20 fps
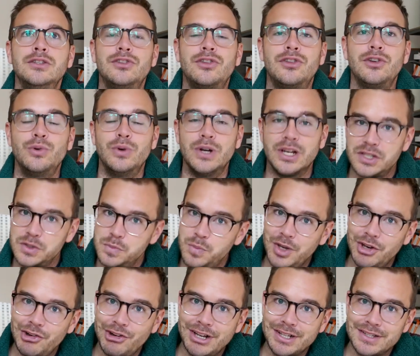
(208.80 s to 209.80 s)
through
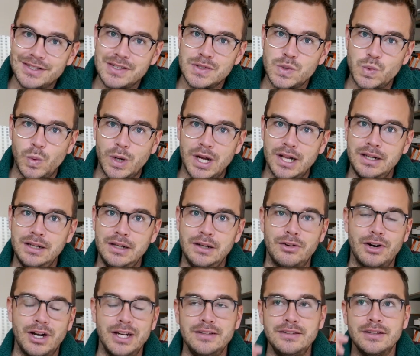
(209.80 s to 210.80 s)
experience as well,
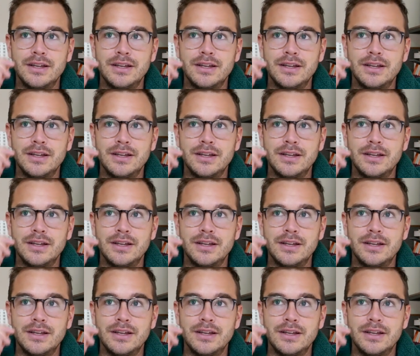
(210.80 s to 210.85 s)
right?